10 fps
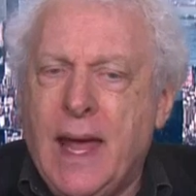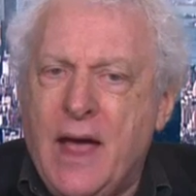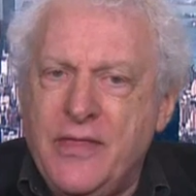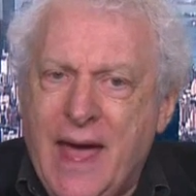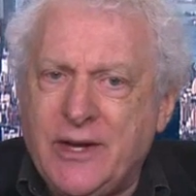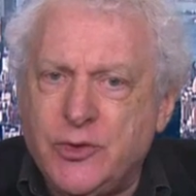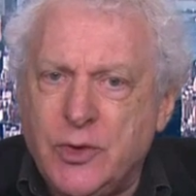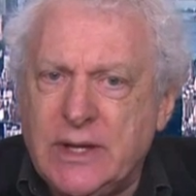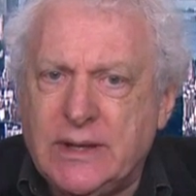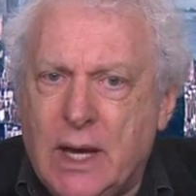And that $1
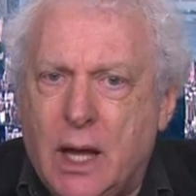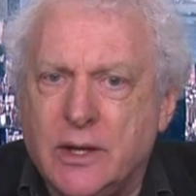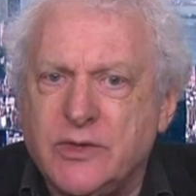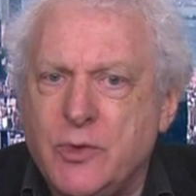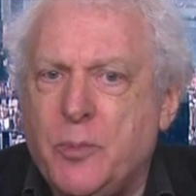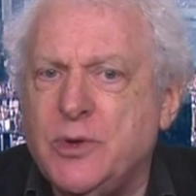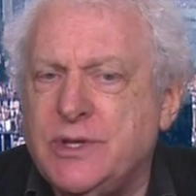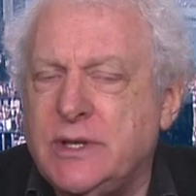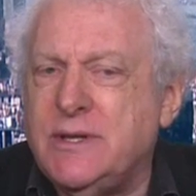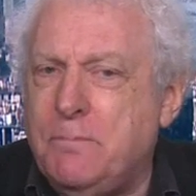trillion
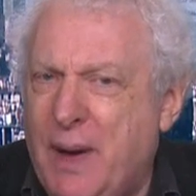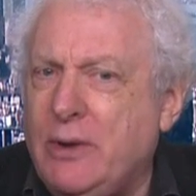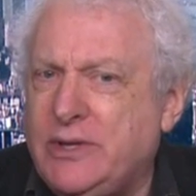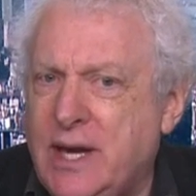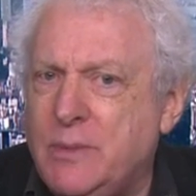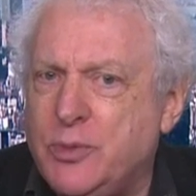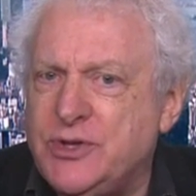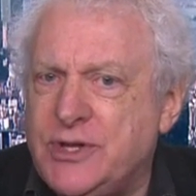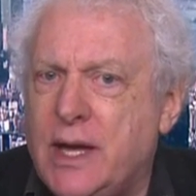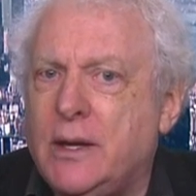represents about
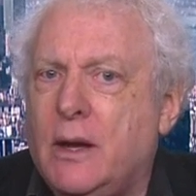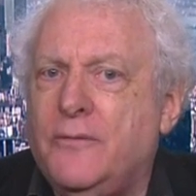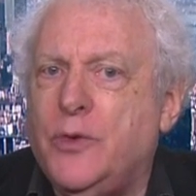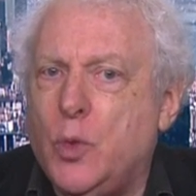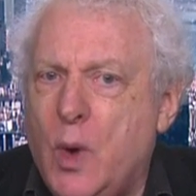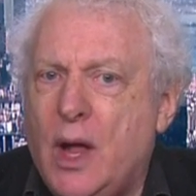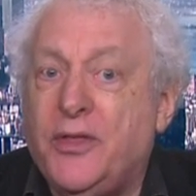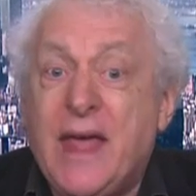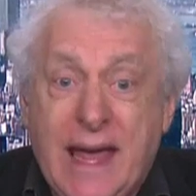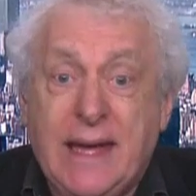10% of the
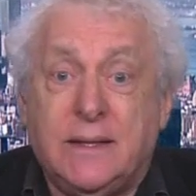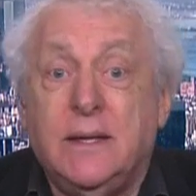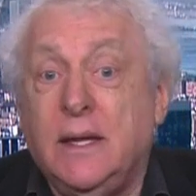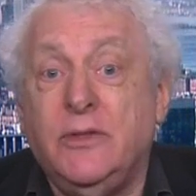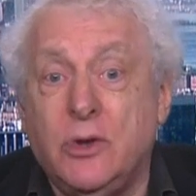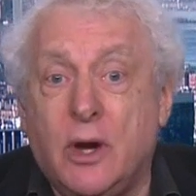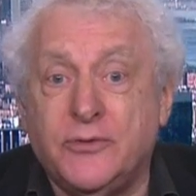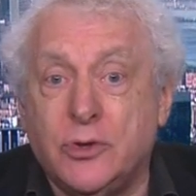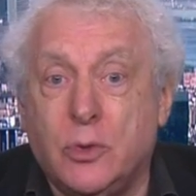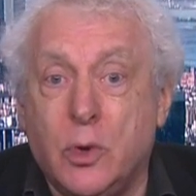wealth hidden in the
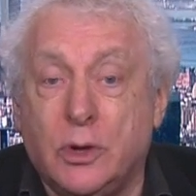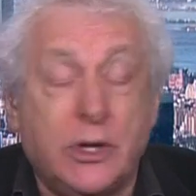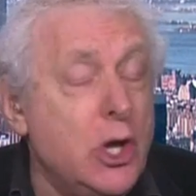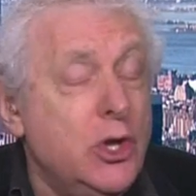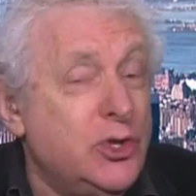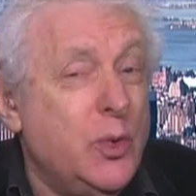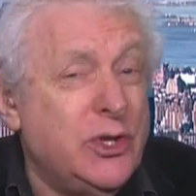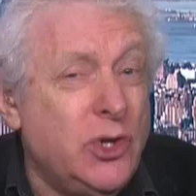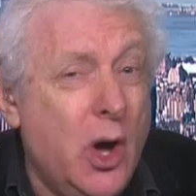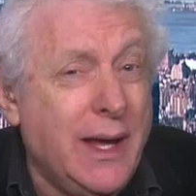offshore world. So
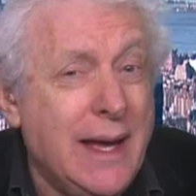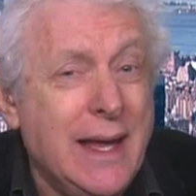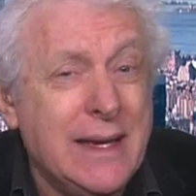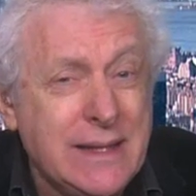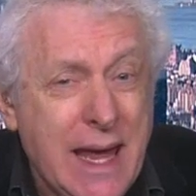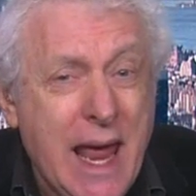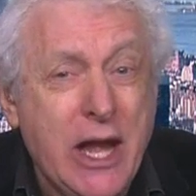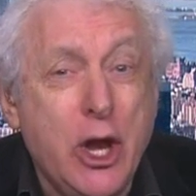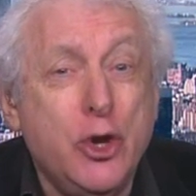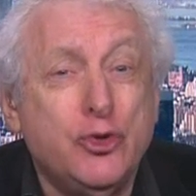we're talking
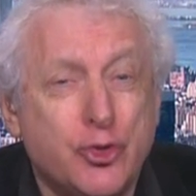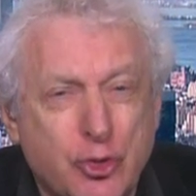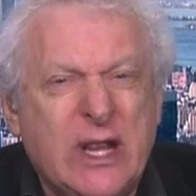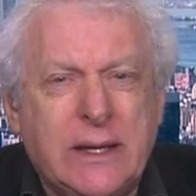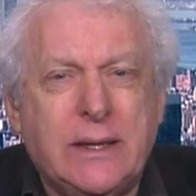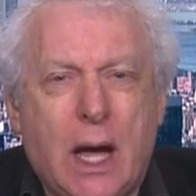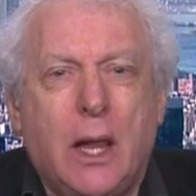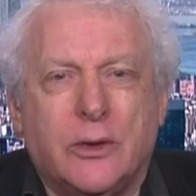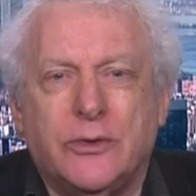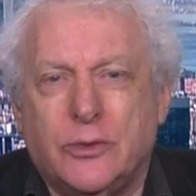$10 trillion
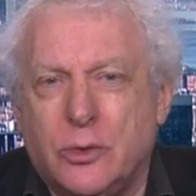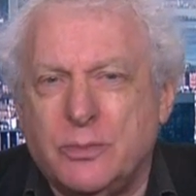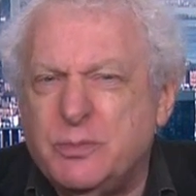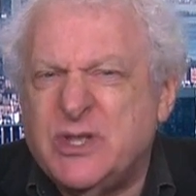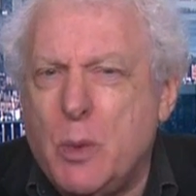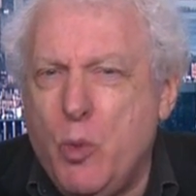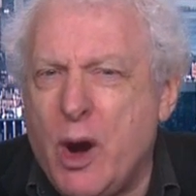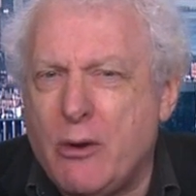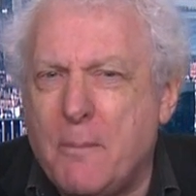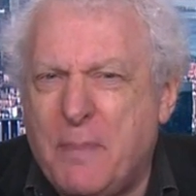or
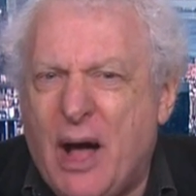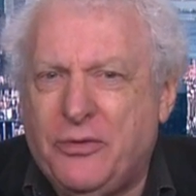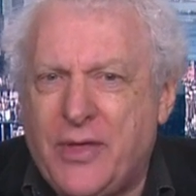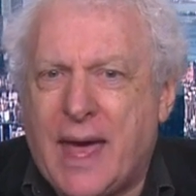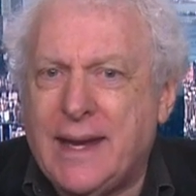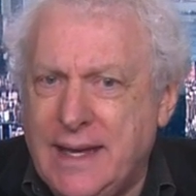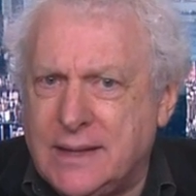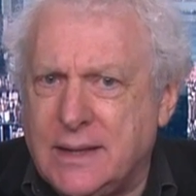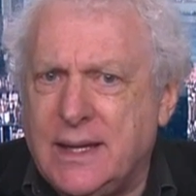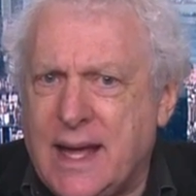somewhere about that
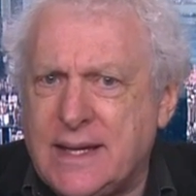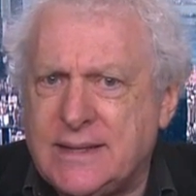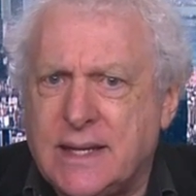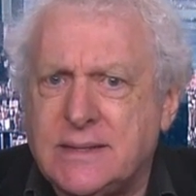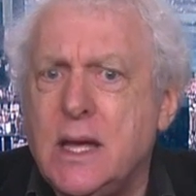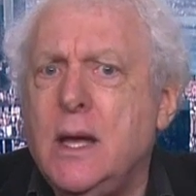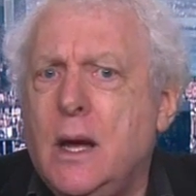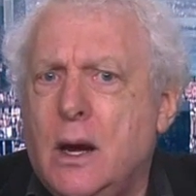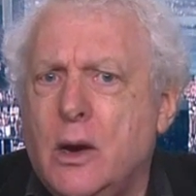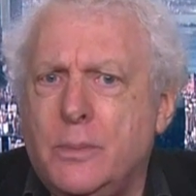hidden in assets
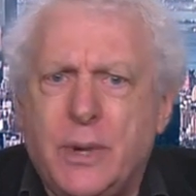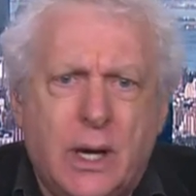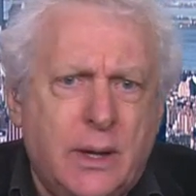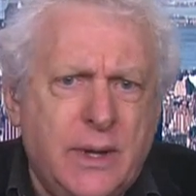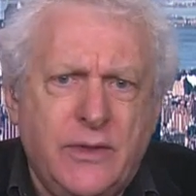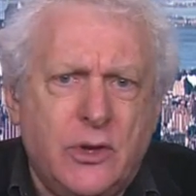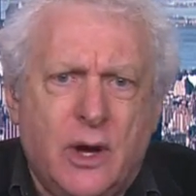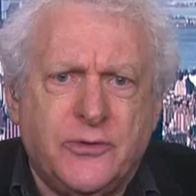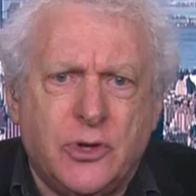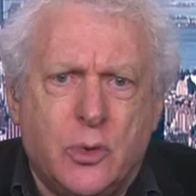in the
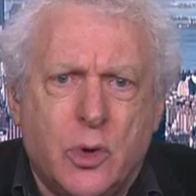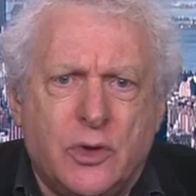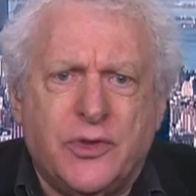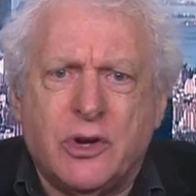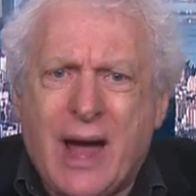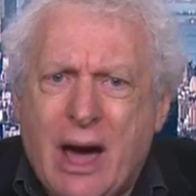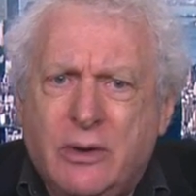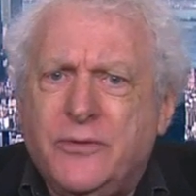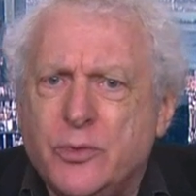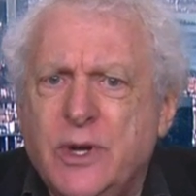offshore world that are
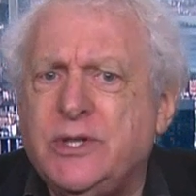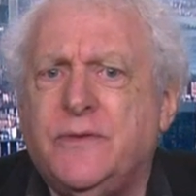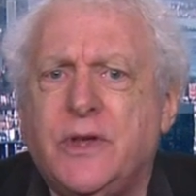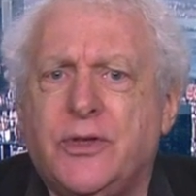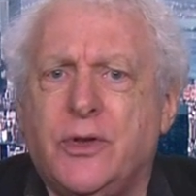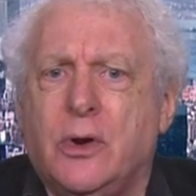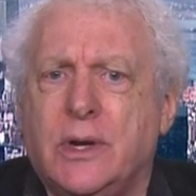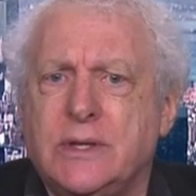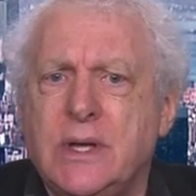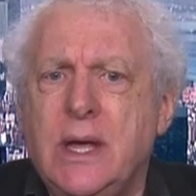out of the reach of the
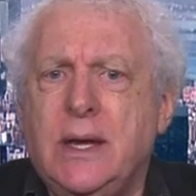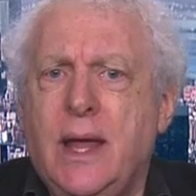authorities.